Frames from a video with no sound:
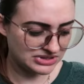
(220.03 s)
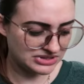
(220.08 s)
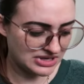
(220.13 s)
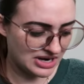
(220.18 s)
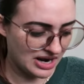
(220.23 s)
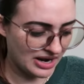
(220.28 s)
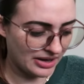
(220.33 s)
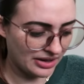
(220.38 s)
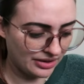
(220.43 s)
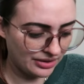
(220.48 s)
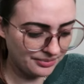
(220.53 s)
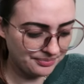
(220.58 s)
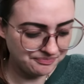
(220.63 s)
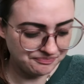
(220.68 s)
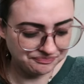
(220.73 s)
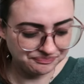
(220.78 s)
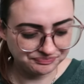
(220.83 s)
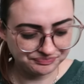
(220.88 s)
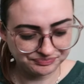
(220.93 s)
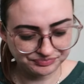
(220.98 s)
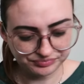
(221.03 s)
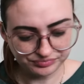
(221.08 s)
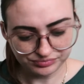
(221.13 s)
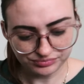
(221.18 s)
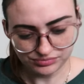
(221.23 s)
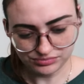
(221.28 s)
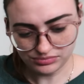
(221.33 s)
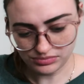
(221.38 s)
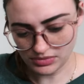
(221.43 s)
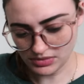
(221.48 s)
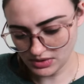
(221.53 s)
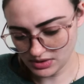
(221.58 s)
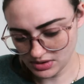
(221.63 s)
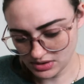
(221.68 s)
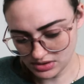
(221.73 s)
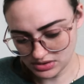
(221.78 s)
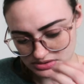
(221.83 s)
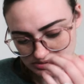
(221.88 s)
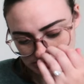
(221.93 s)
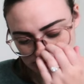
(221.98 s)
style.
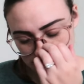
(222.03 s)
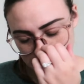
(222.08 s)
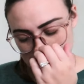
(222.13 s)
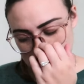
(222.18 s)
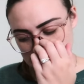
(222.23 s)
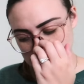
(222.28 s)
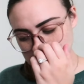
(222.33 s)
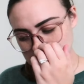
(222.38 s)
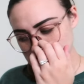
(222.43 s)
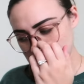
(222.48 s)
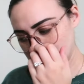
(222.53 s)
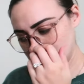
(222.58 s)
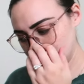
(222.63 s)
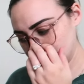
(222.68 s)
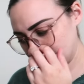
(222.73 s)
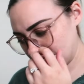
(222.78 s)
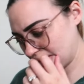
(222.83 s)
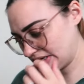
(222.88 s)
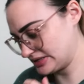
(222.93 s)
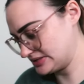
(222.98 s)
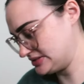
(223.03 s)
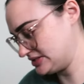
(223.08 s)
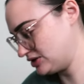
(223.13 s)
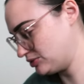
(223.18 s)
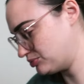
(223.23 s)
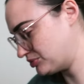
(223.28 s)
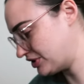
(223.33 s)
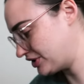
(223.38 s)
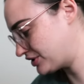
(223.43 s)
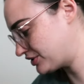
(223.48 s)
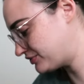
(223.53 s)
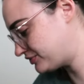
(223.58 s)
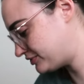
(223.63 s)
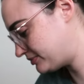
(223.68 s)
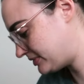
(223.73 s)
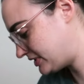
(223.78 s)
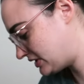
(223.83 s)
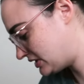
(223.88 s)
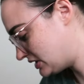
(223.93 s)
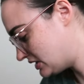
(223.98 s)
So that's not like a deal breaker for
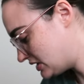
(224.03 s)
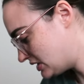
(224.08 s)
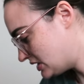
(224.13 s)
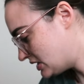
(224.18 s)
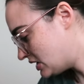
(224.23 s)
me.